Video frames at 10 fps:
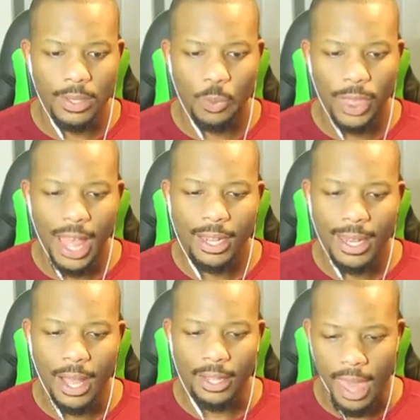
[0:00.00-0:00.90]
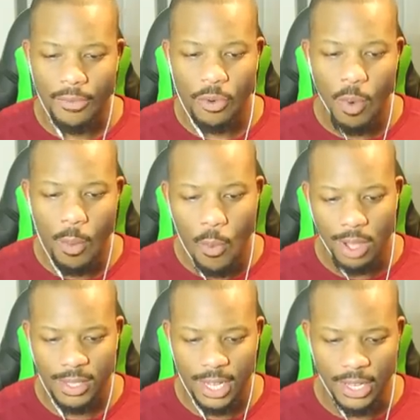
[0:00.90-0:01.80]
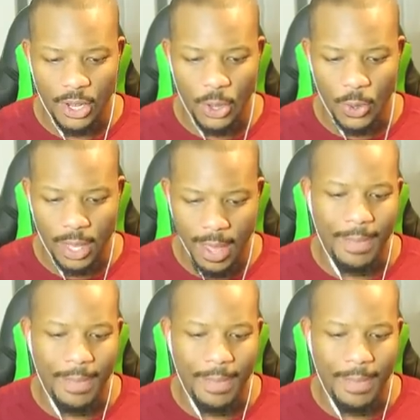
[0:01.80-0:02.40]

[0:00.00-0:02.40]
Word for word: it's without a doubt that everyone wants to do the